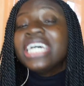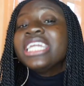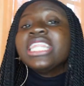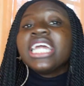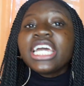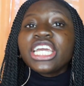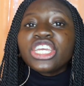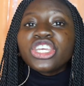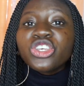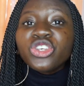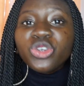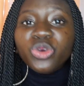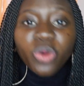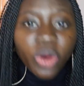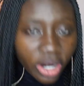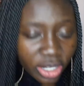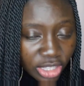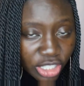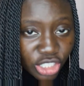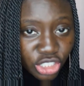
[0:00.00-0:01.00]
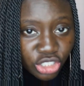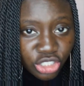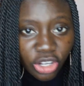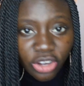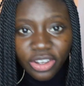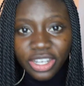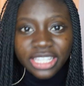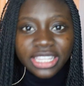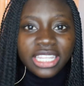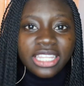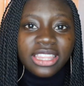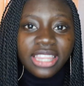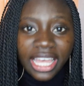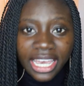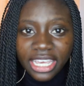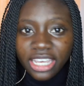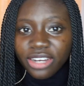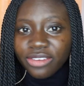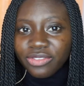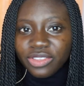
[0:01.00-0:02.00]
like you are the salt and the
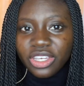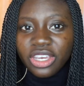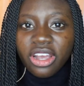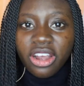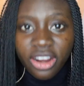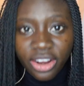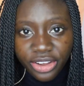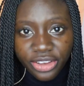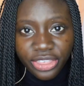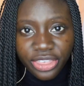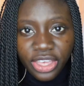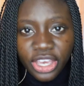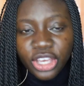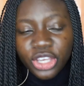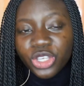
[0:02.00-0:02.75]
light of the earth